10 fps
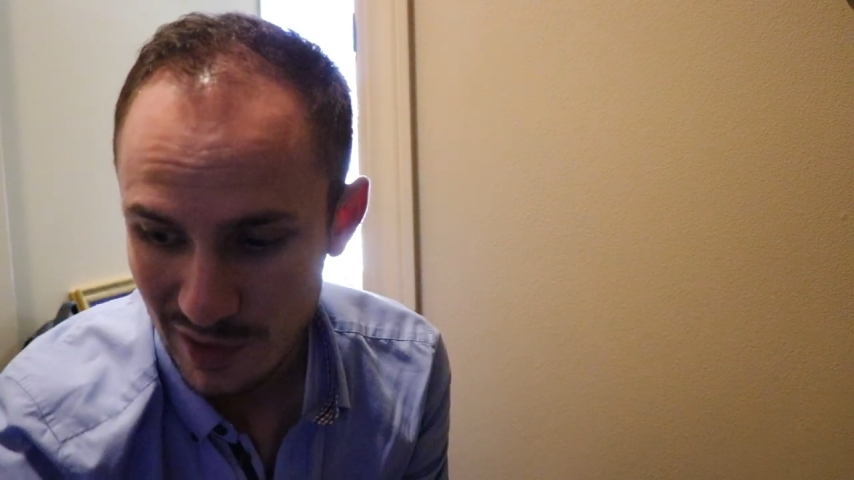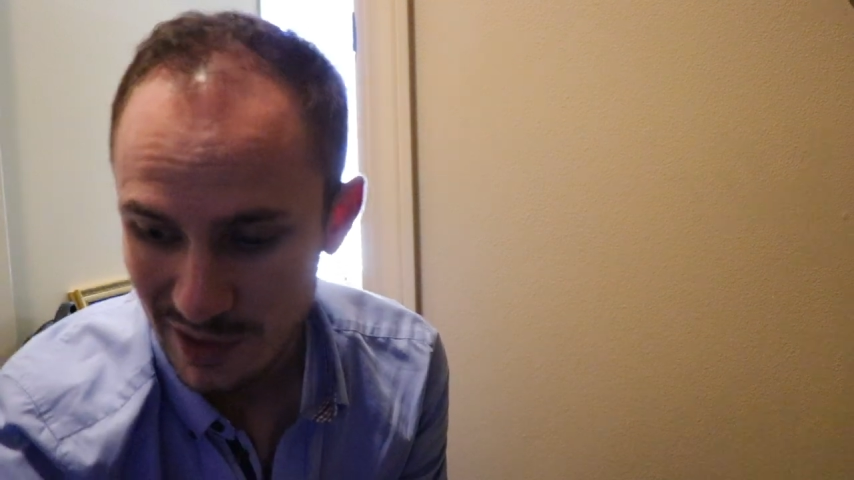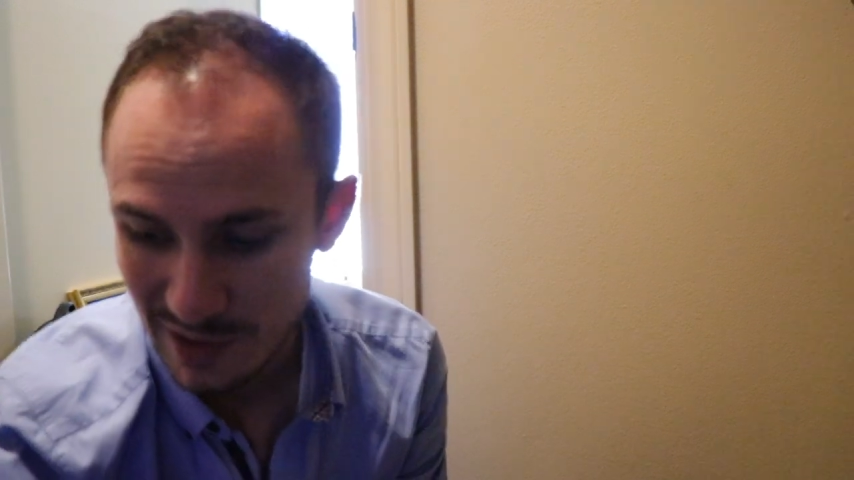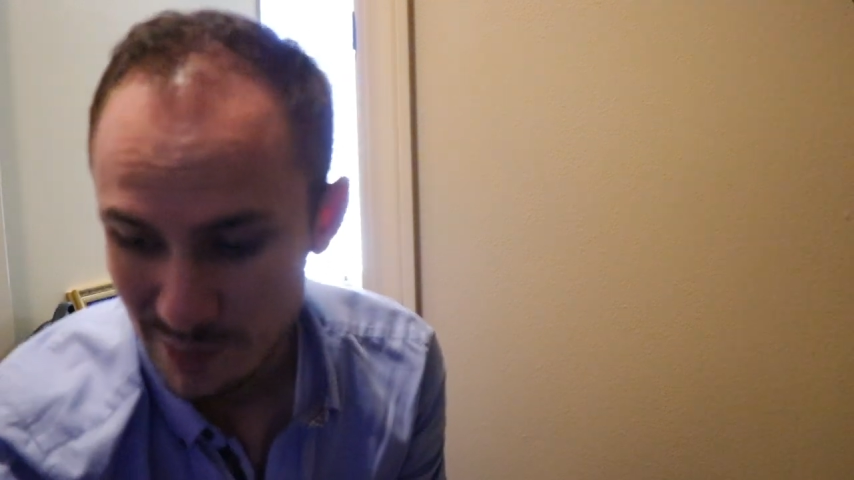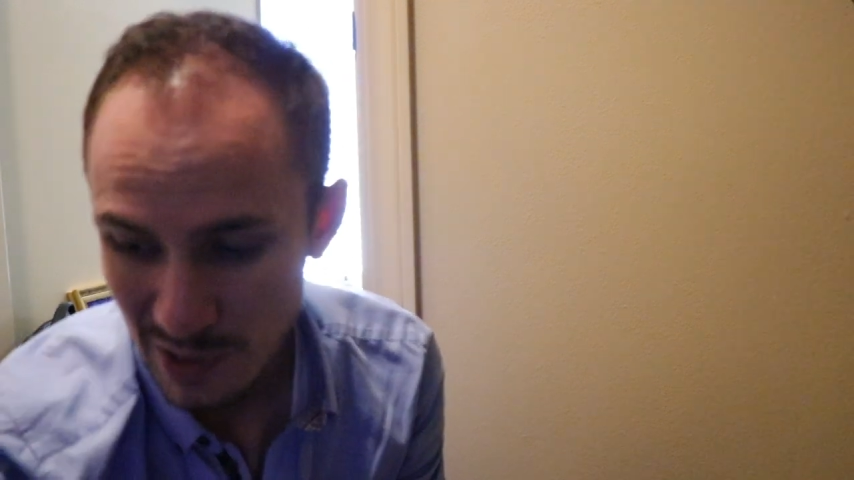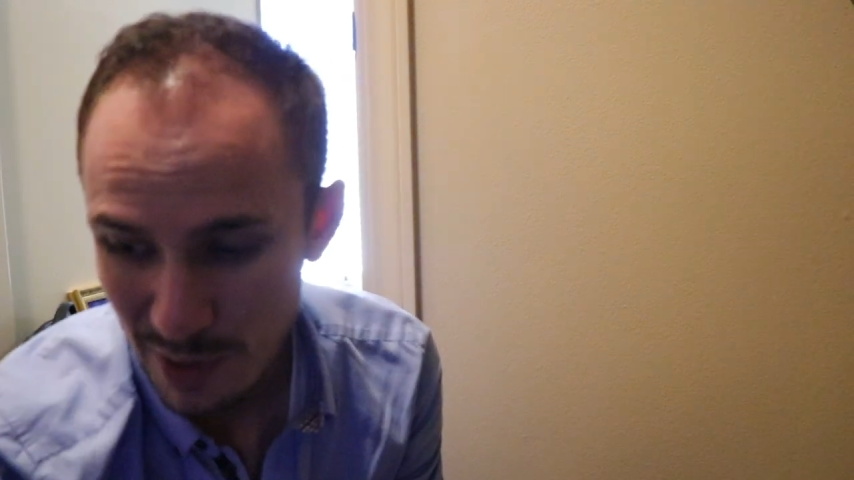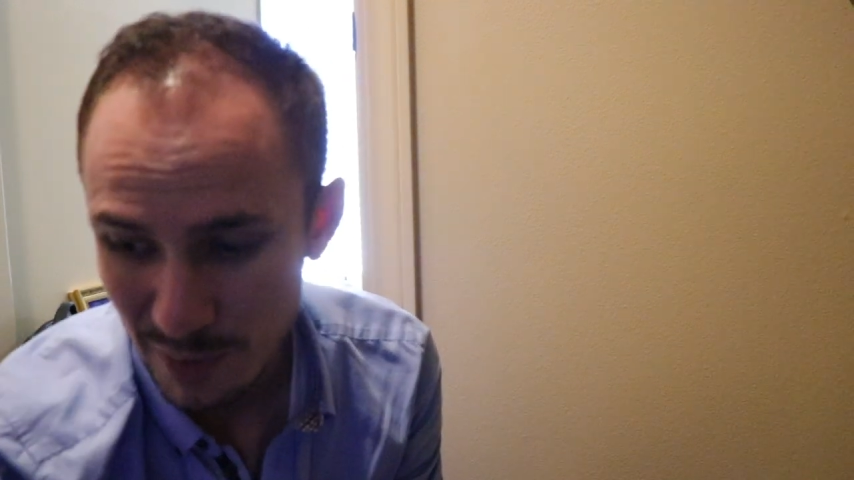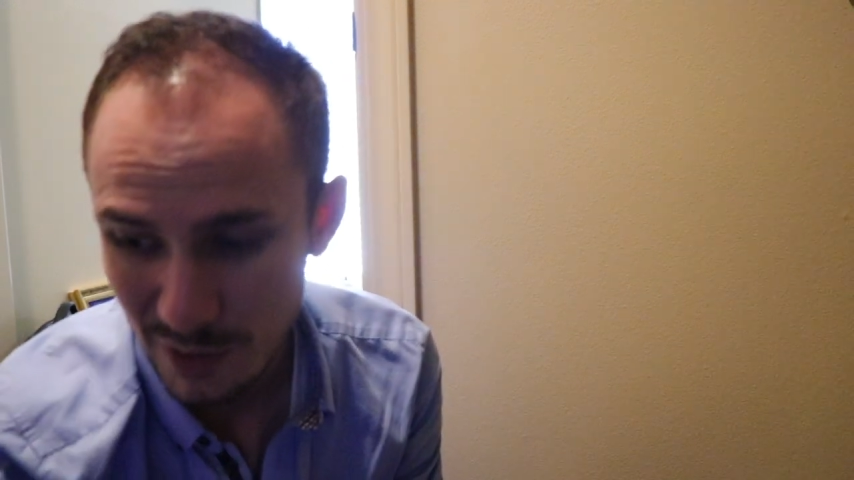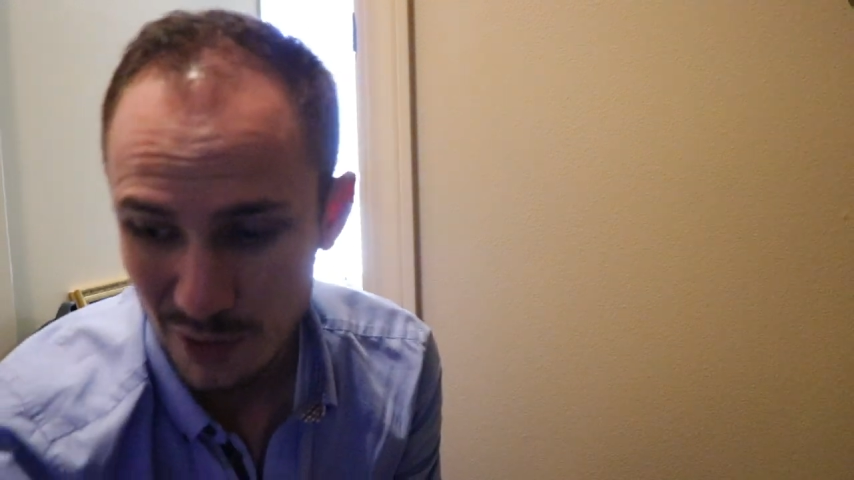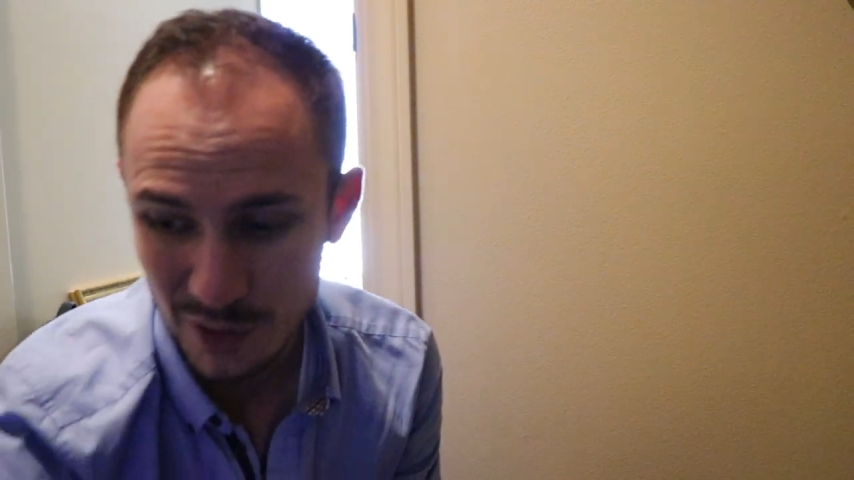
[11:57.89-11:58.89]
then it's
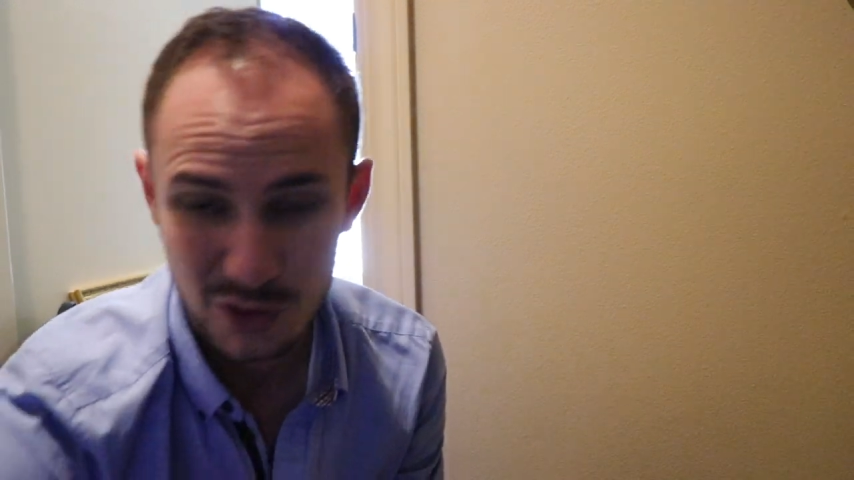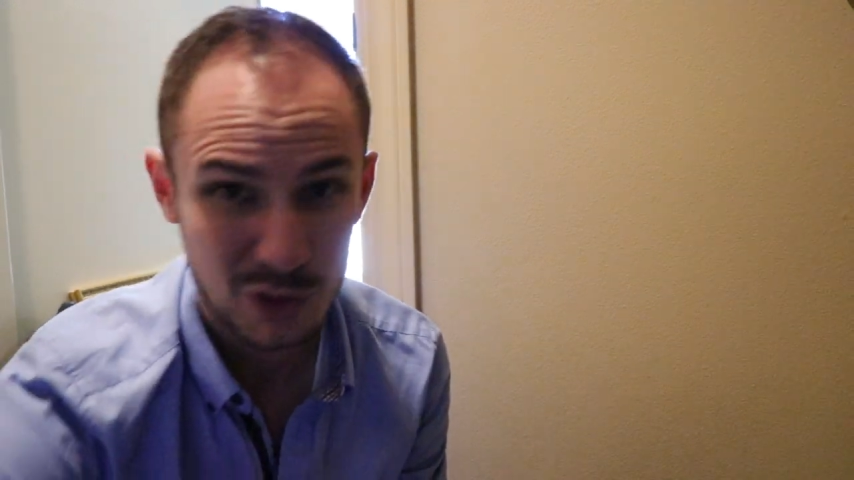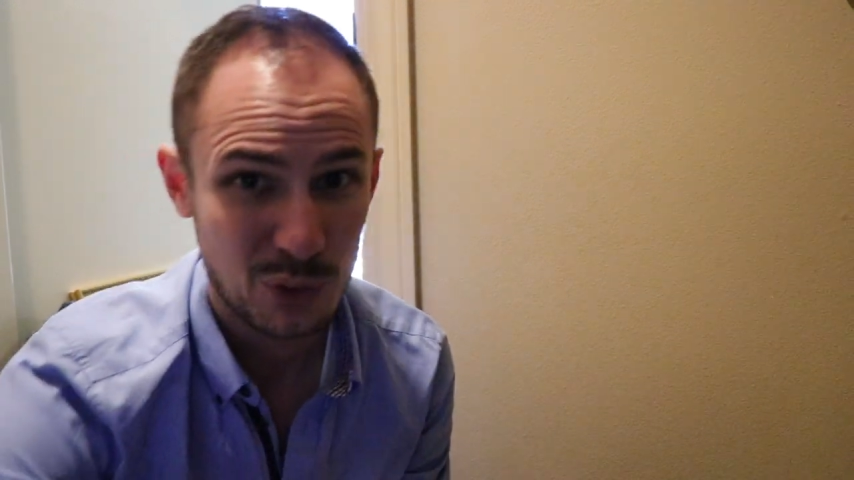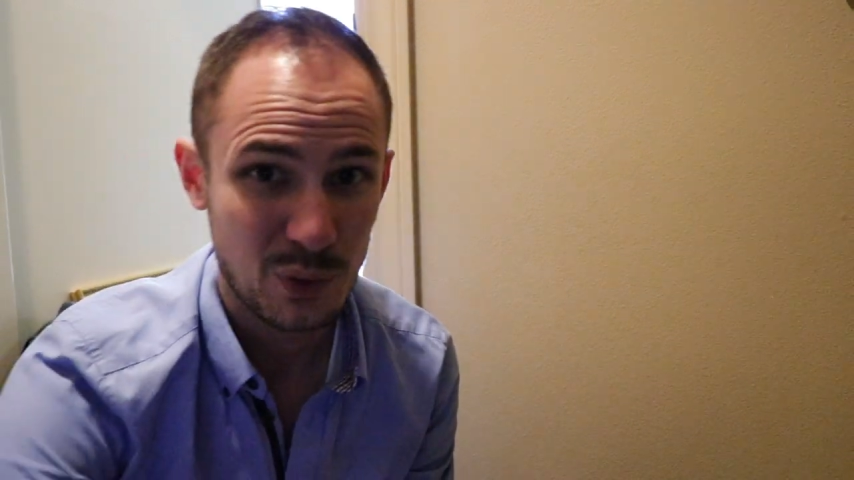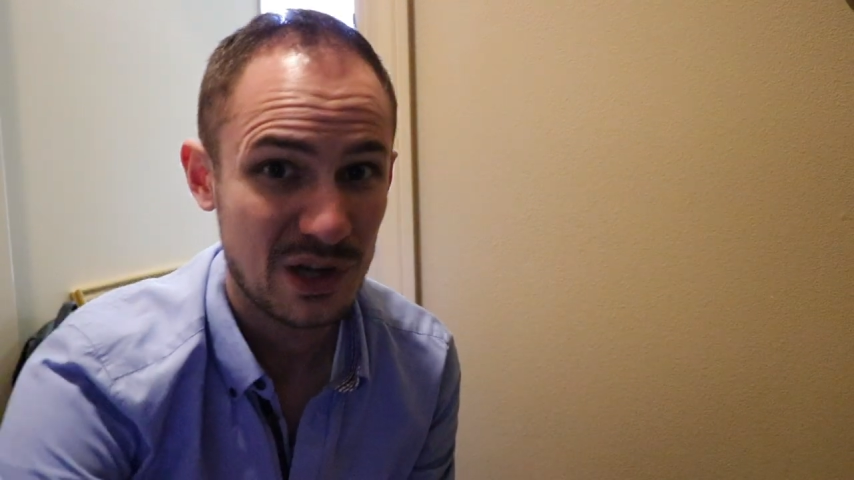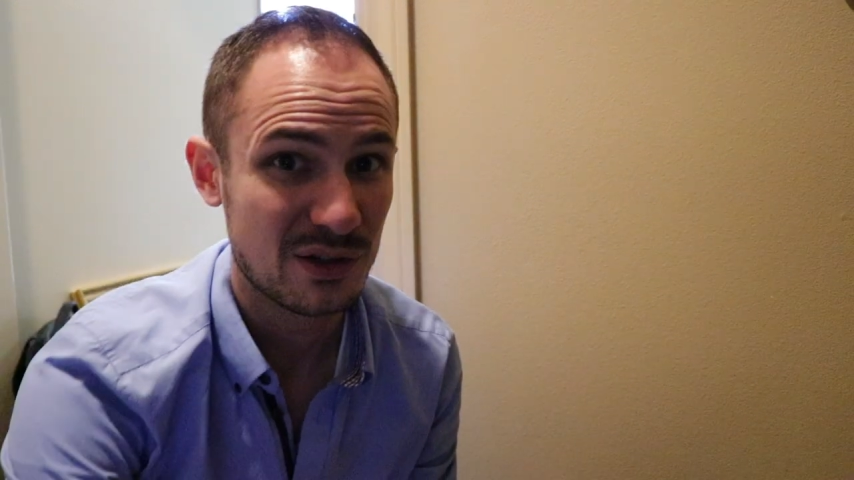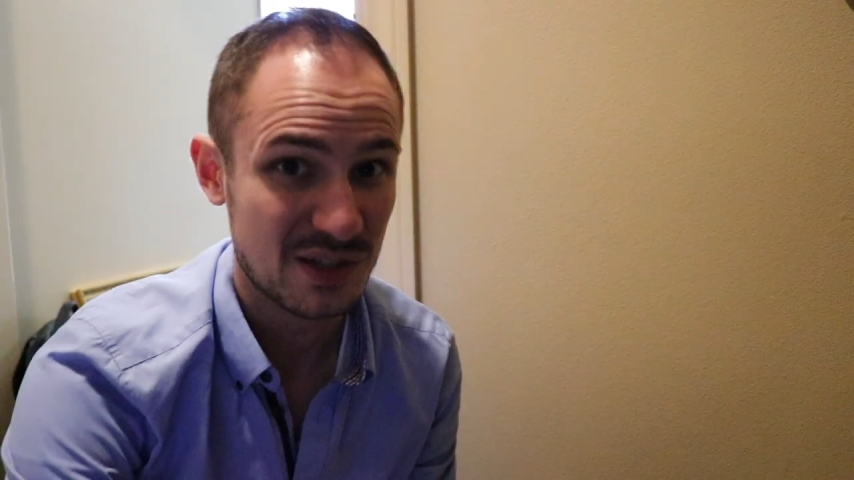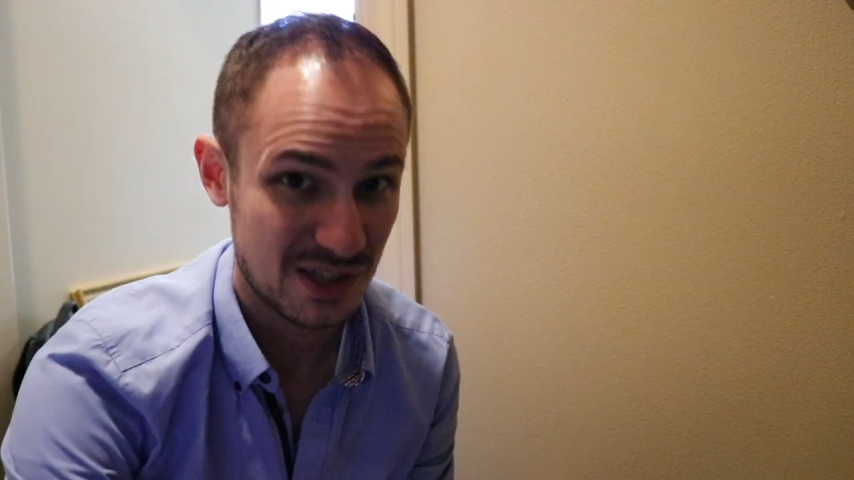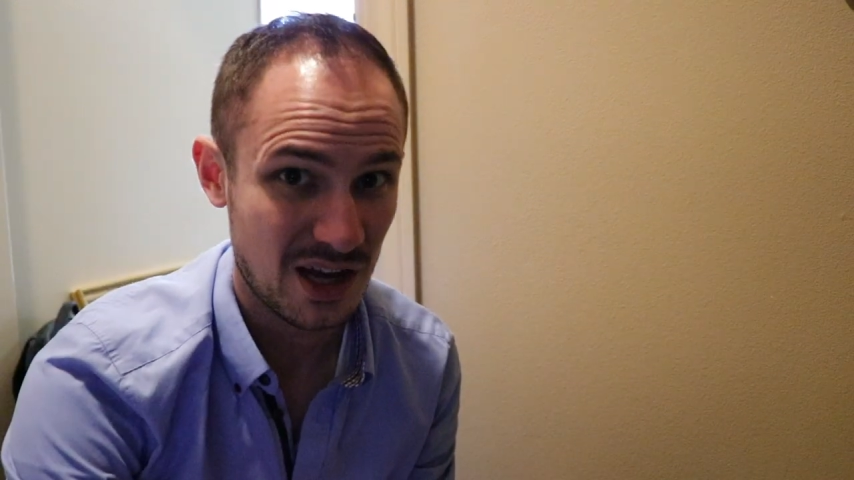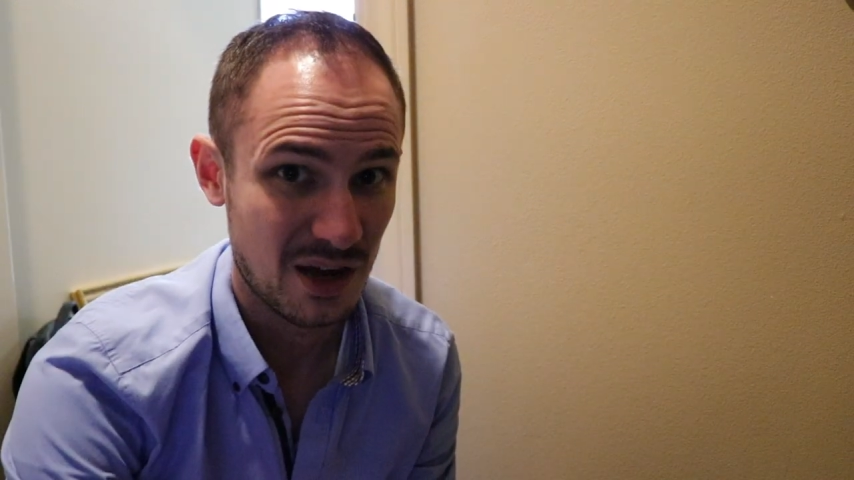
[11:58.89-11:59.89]
probably going to do weird
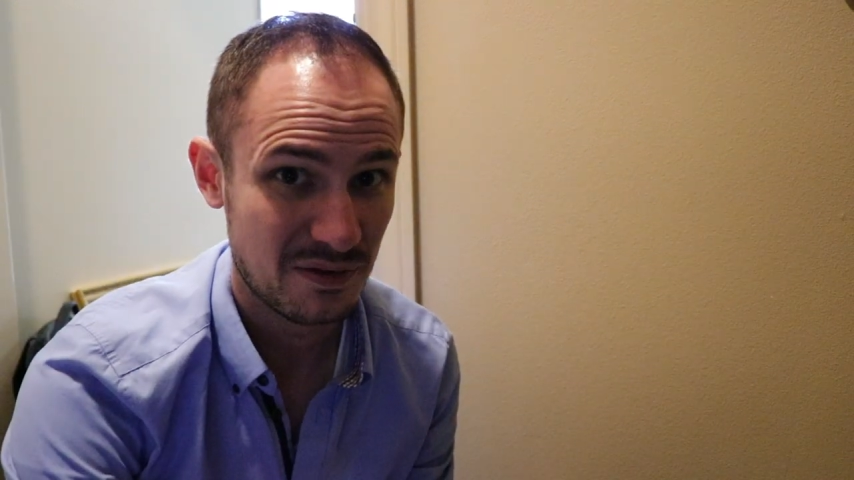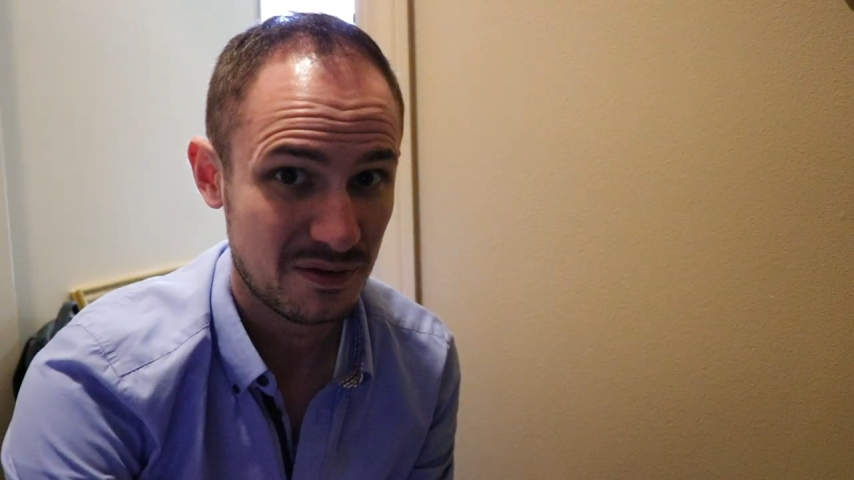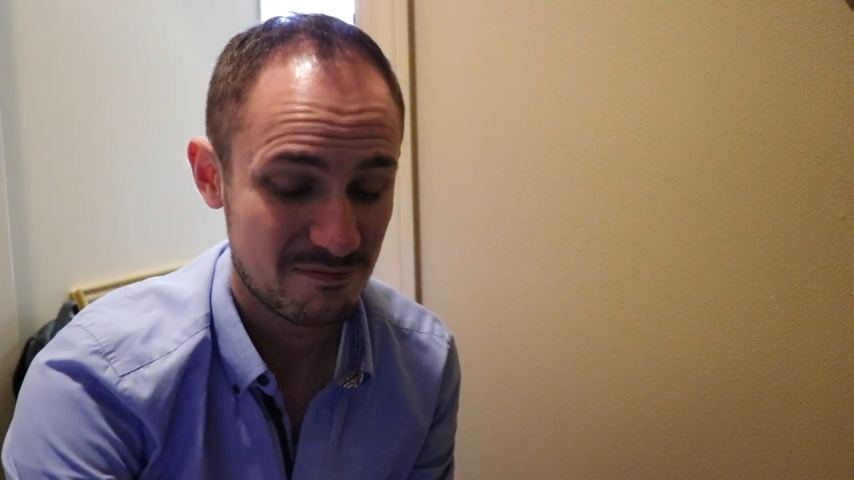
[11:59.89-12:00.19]
stuff.